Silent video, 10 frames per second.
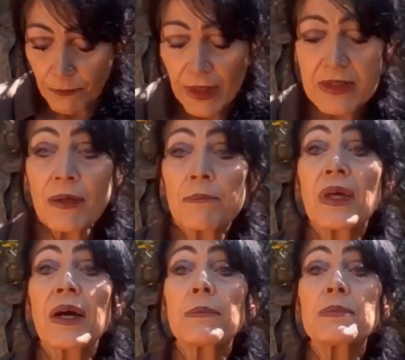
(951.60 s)

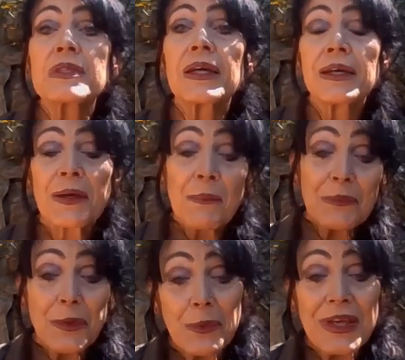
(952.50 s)
sometimes
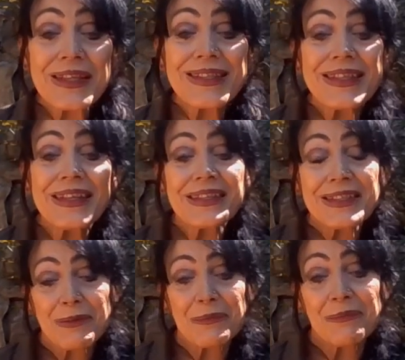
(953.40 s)
the weakest
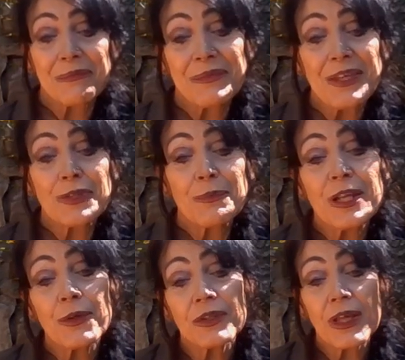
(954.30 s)
links need to be
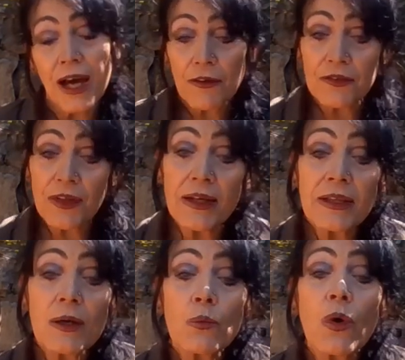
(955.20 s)
looked after,
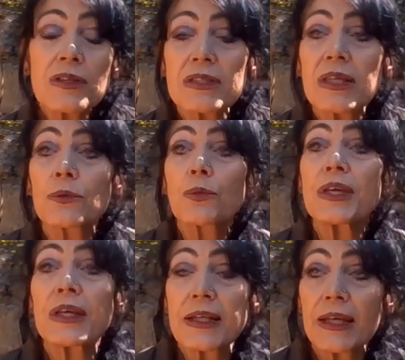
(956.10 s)
and I was that
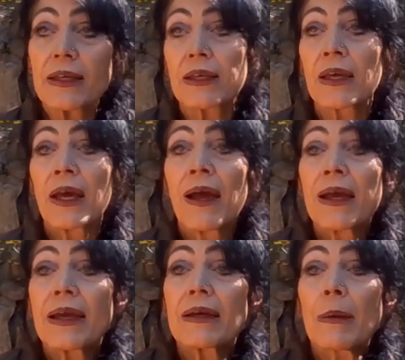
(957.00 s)
weak link.
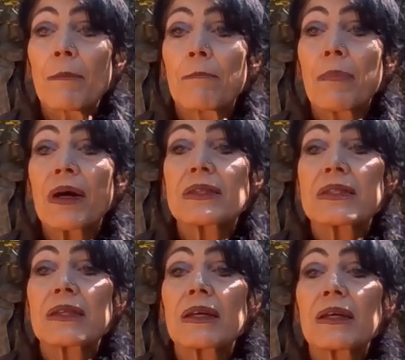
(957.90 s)
But